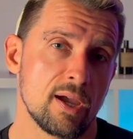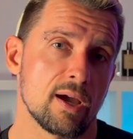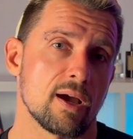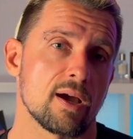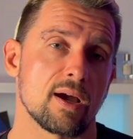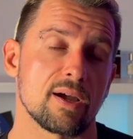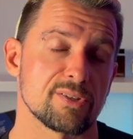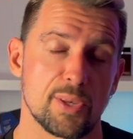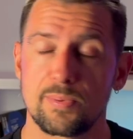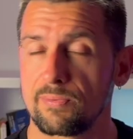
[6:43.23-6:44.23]

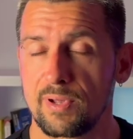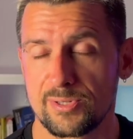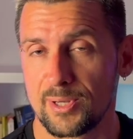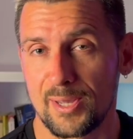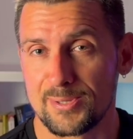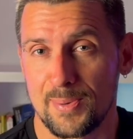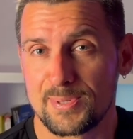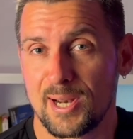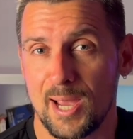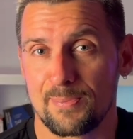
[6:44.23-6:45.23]
Once again,
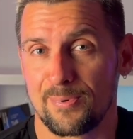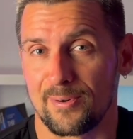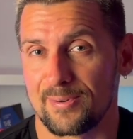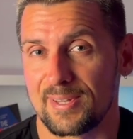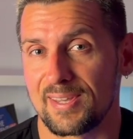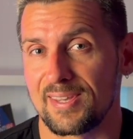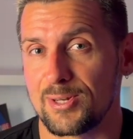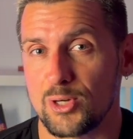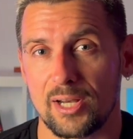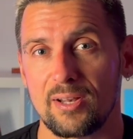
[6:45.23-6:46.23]
subscribe for the
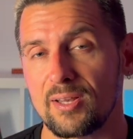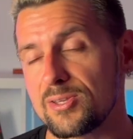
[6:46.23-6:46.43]
channel.